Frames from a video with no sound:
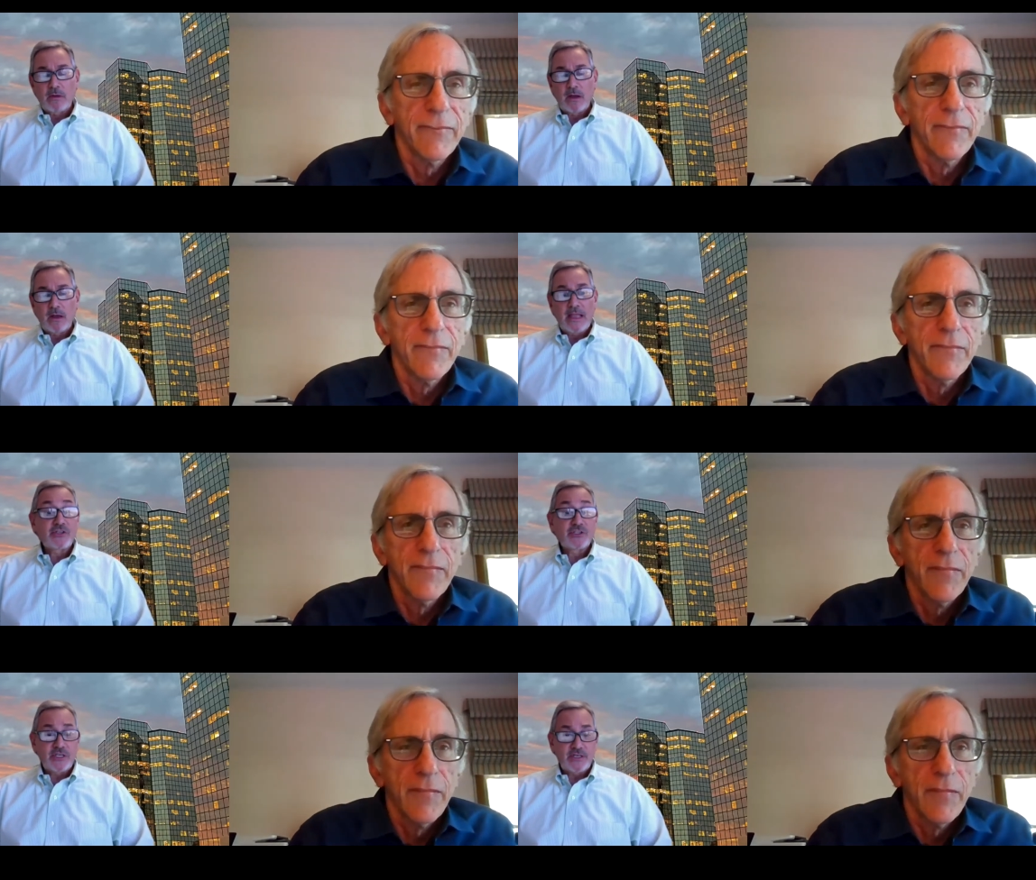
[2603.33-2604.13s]
Speaker 1: Uh,
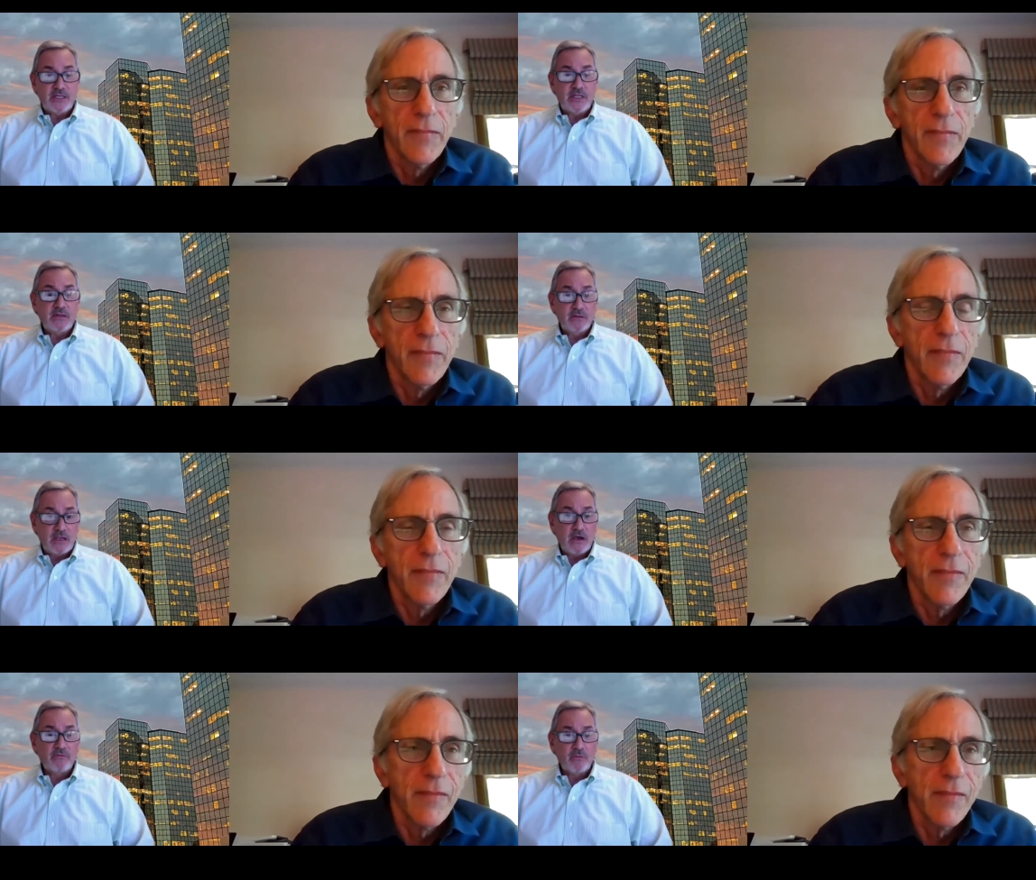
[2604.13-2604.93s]
H C D,
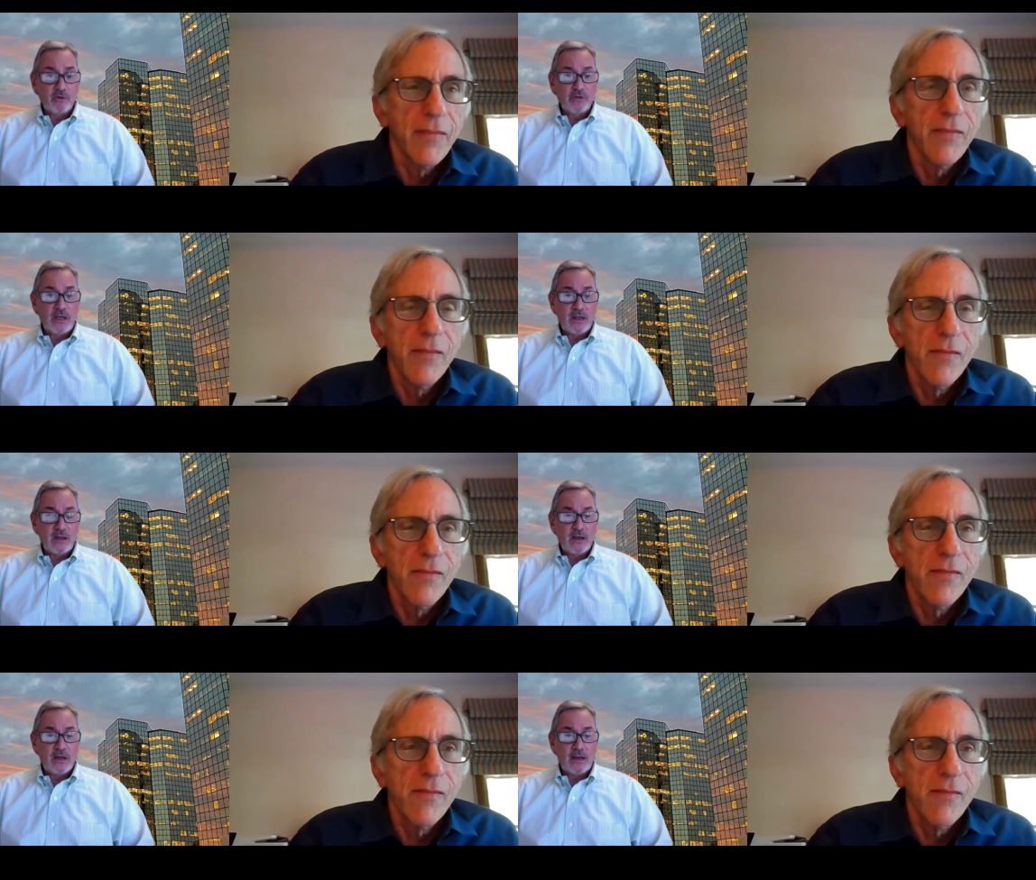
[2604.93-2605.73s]
California
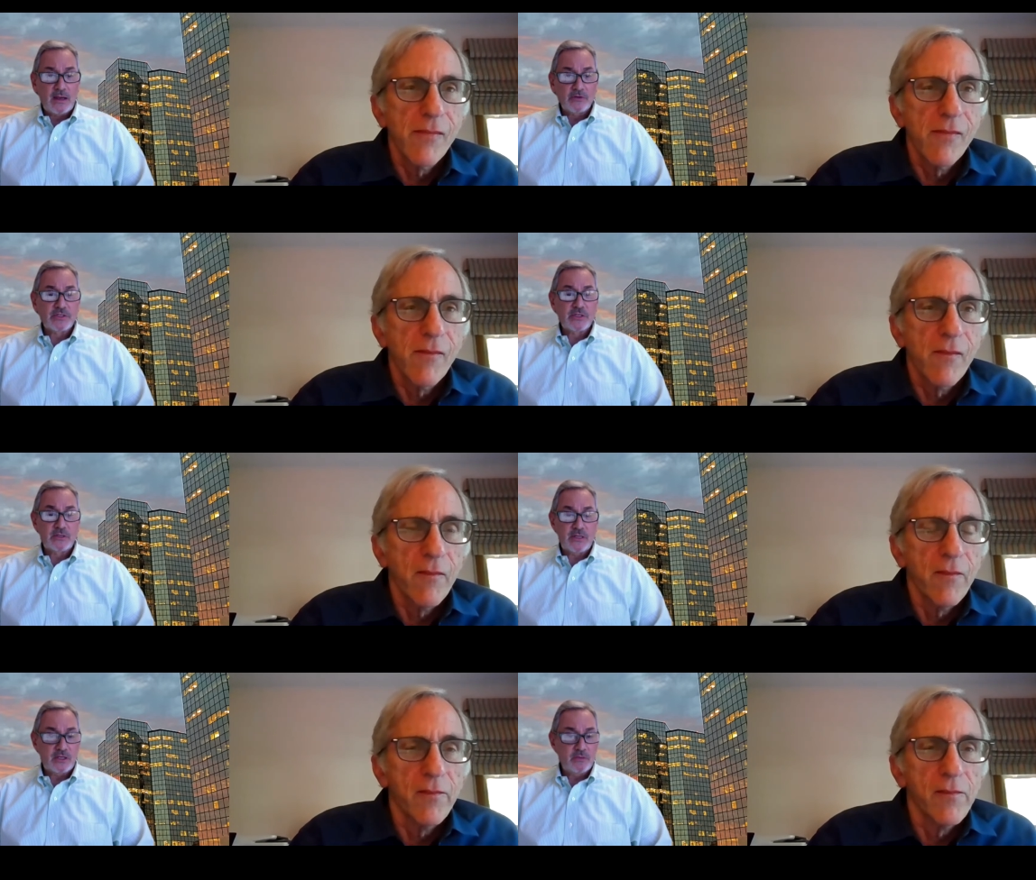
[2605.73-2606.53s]
uh,
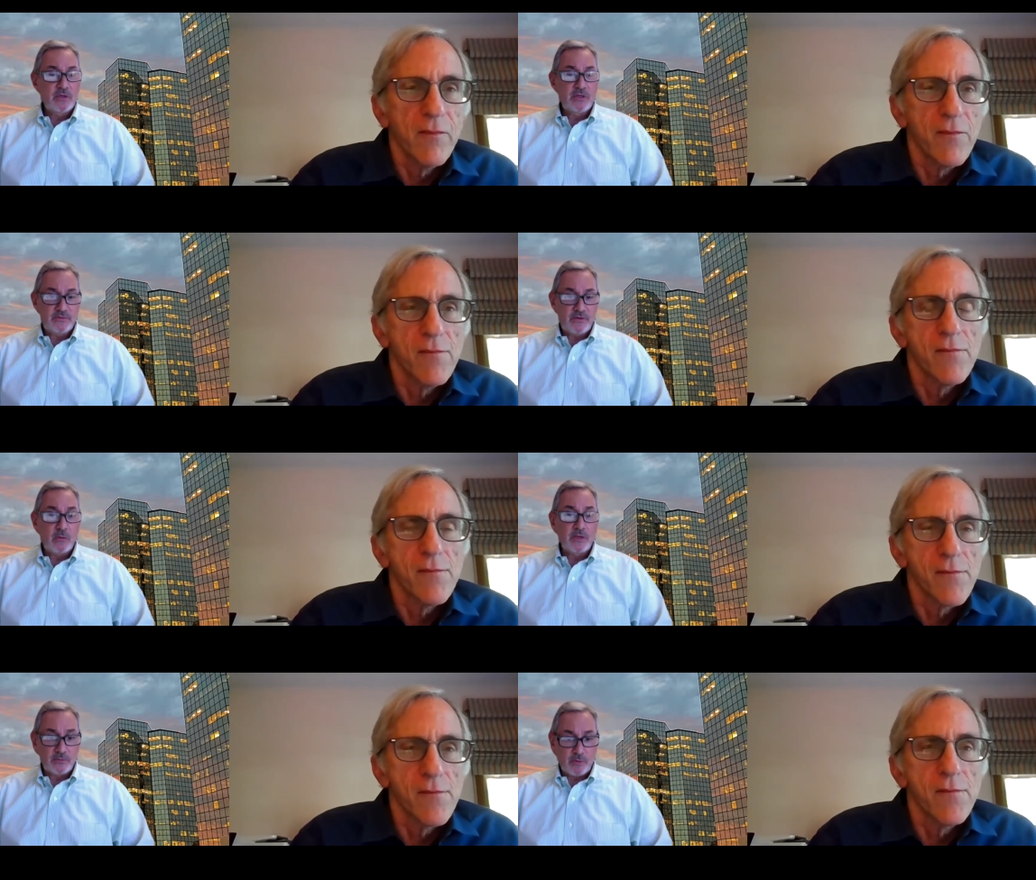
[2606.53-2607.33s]
Housing and Community
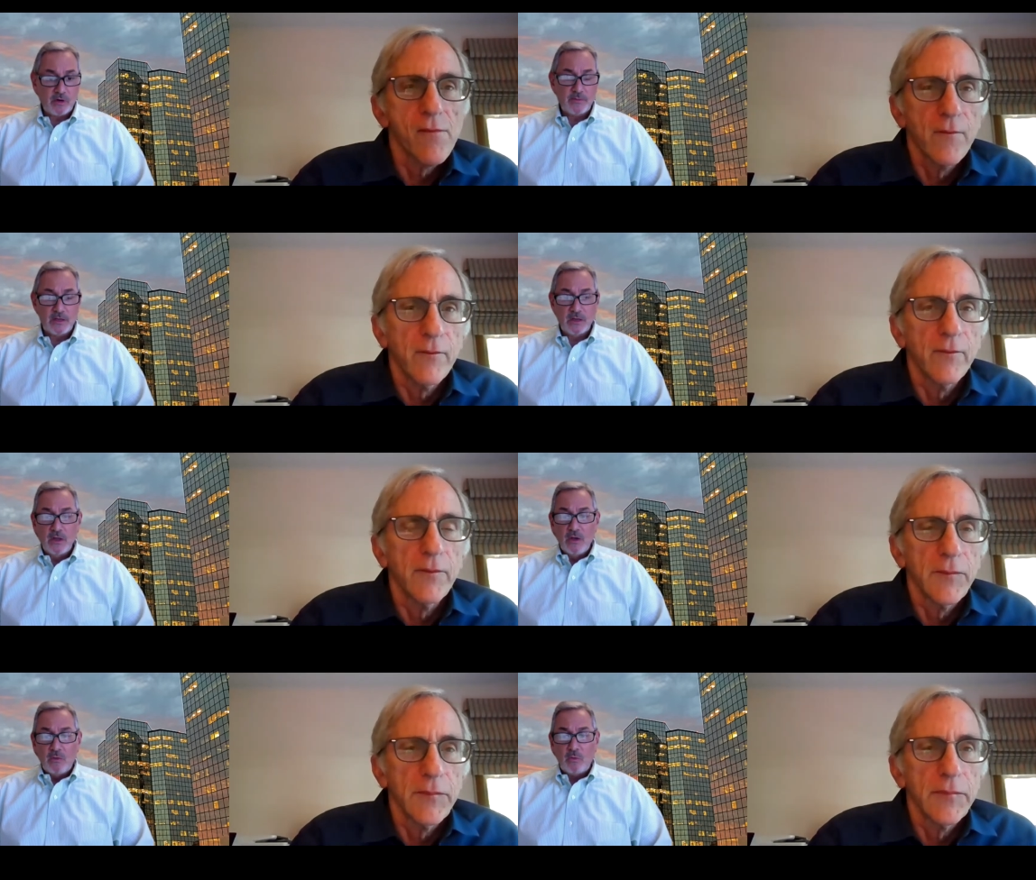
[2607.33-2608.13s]
Development Department,
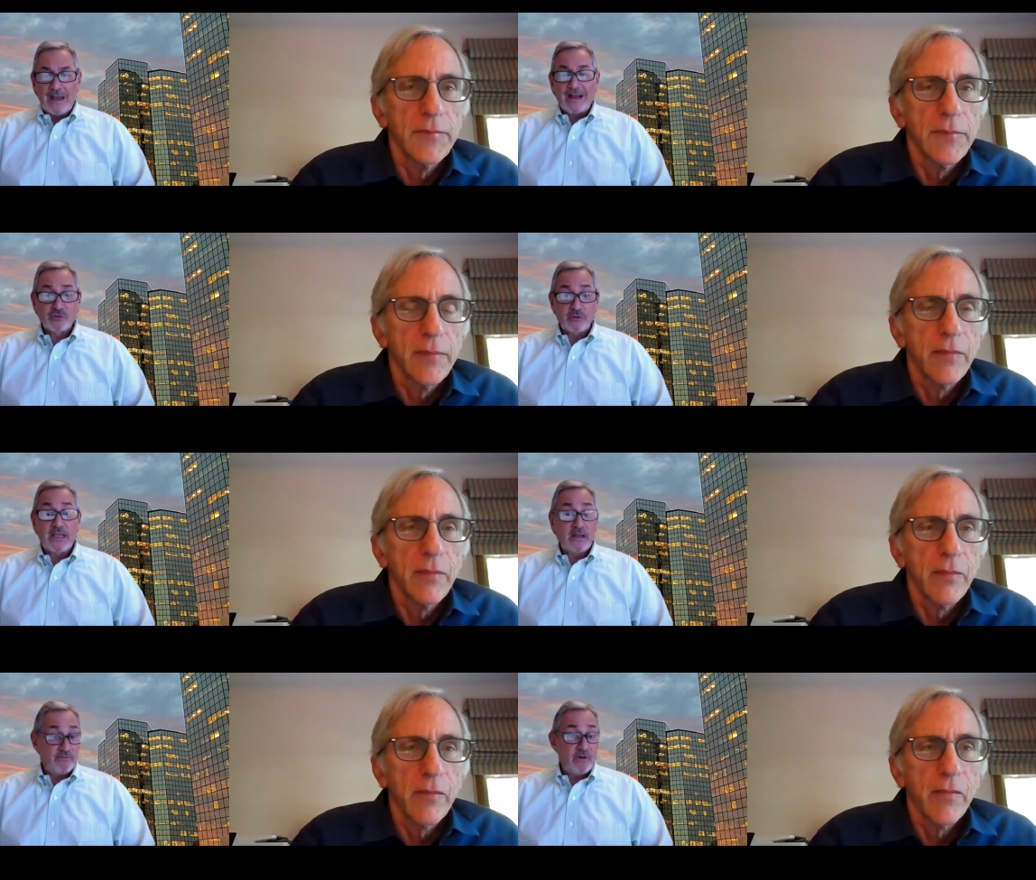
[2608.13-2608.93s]
will actually
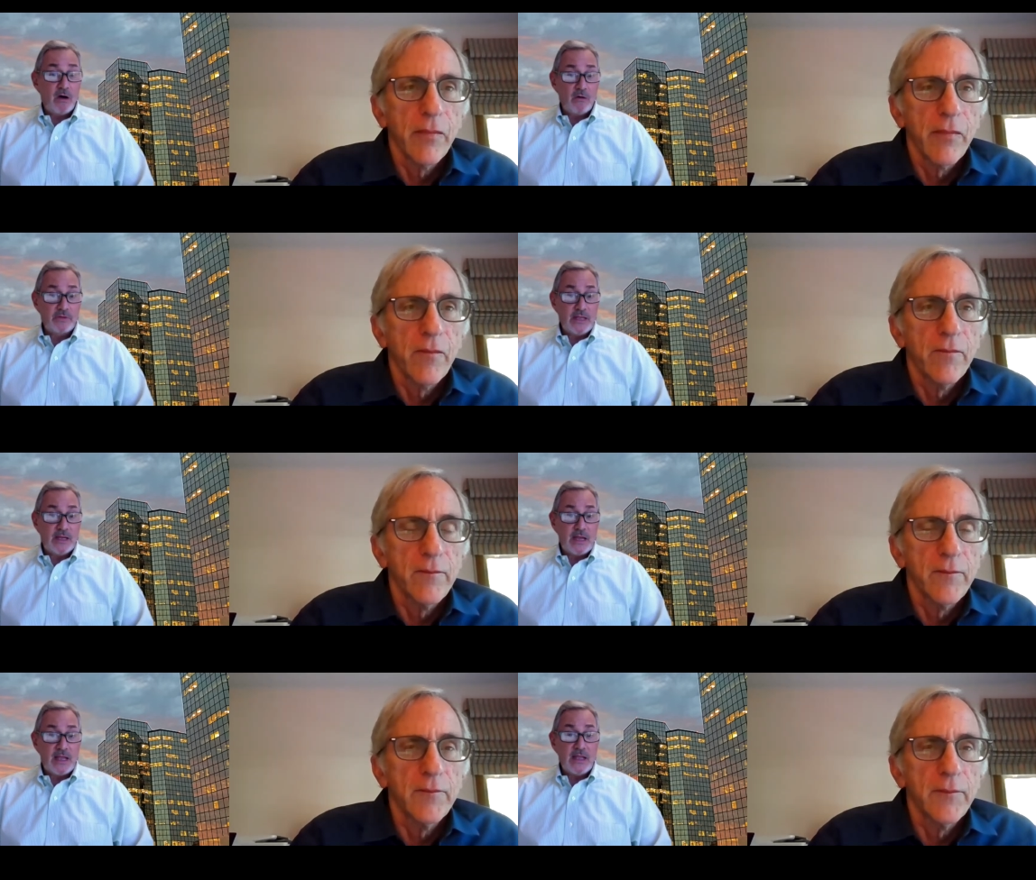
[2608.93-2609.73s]
get involved.
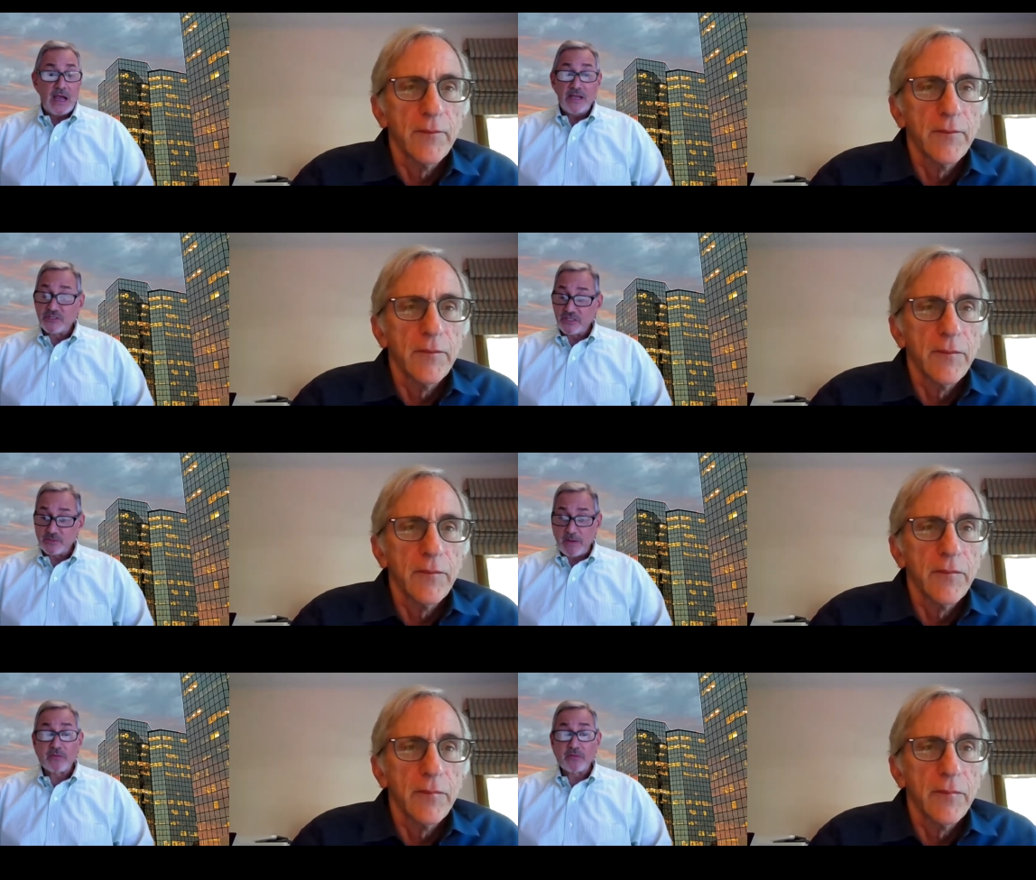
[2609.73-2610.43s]
And I, I suspect